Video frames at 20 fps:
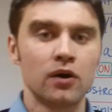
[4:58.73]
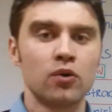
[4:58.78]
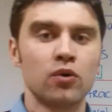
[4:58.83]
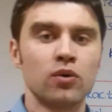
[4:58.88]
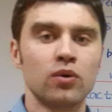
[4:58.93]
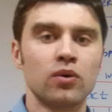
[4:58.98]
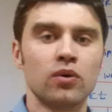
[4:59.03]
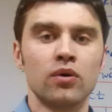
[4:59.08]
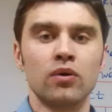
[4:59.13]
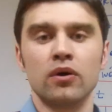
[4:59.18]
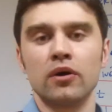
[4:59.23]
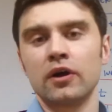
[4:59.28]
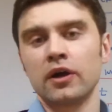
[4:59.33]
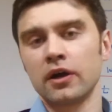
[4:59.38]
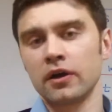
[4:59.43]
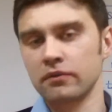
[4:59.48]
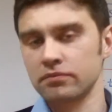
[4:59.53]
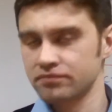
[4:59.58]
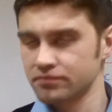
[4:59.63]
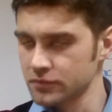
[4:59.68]

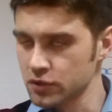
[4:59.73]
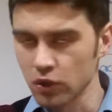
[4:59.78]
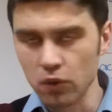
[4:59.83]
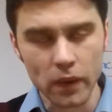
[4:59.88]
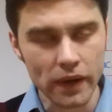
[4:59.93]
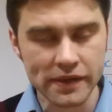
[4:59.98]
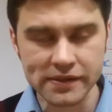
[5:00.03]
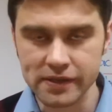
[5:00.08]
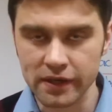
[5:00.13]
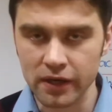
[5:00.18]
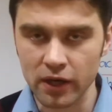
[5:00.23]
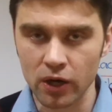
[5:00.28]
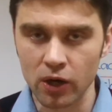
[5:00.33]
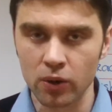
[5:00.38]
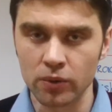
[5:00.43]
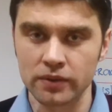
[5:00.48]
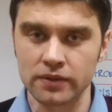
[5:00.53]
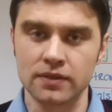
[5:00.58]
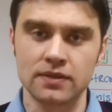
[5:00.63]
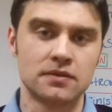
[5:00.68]
or 2 weeks
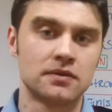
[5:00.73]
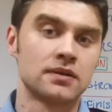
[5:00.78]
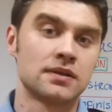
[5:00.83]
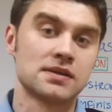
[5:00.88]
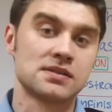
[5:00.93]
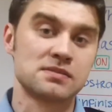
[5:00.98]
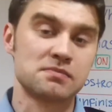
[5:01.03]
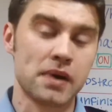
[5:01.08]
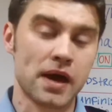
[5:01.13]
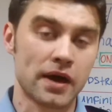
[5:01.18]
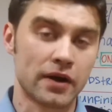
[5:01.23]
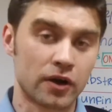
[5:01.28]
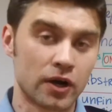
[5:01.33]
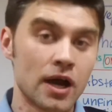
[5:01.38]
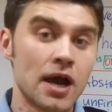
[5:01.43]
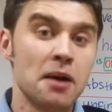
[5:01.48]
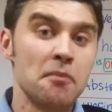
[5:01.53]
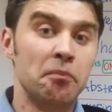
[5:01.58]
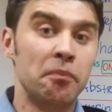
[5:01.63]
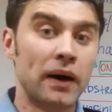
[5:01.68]
ago, it doesn't matter.
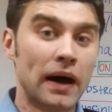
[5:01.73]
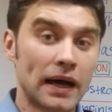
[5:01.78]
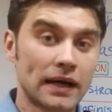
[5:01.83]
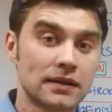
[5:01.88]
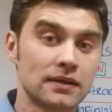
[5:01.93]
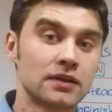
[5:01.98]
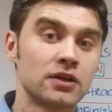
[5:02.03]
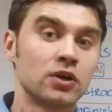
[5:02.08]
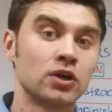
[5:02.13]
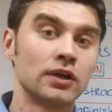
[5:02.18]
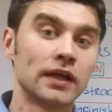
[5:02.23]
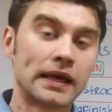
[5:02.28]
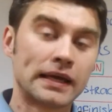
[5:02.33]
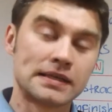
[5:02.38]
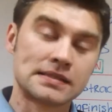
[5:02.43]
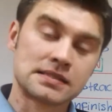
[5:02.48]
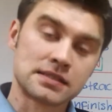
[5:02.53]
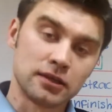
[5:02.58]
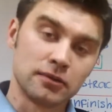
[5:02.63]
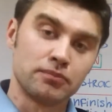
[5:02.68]
But your leg
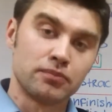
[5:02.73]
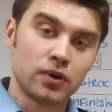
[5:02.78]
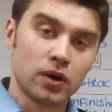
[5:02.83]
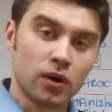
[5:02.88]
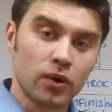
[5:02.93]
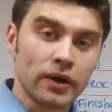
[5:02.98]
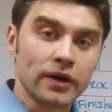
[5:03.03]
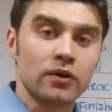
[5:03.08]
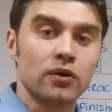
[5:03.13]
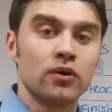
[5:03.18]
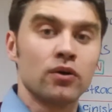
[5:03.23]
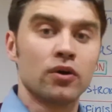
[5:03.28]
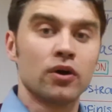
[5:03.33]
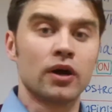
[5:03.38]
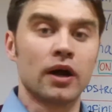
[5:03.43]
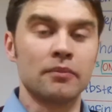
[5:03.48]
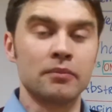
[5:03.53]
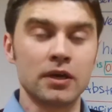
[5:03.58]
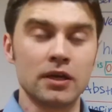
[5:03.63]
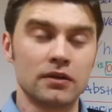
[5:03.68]
is still broken,
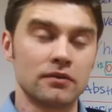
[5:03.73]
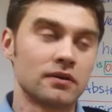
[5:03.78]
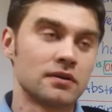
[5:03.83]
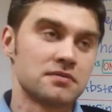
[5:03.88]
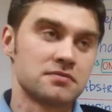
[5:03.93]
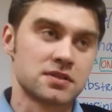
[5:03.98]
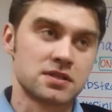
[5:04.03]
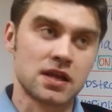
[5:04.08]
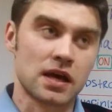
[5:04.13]
or, I mean, it's